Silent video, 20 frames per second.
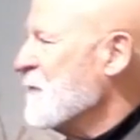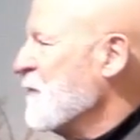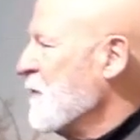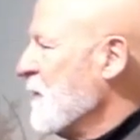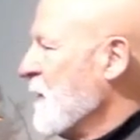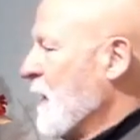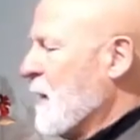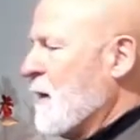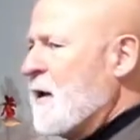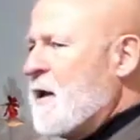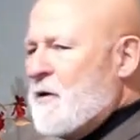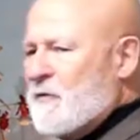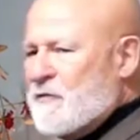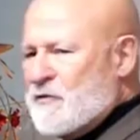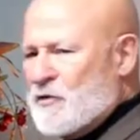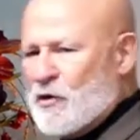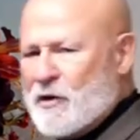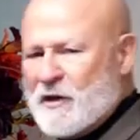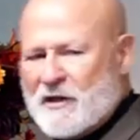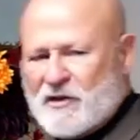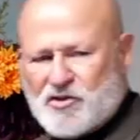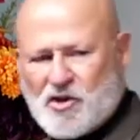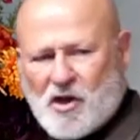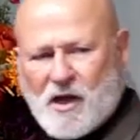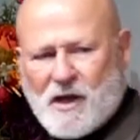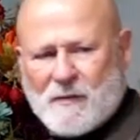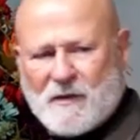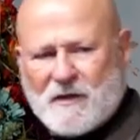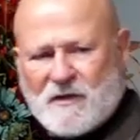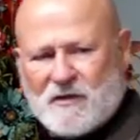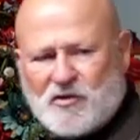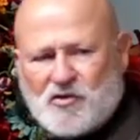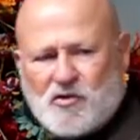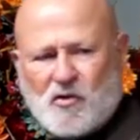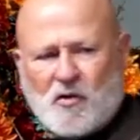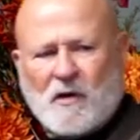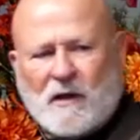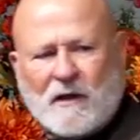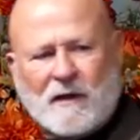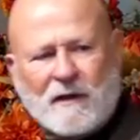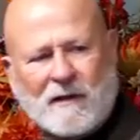I love turning job into joy.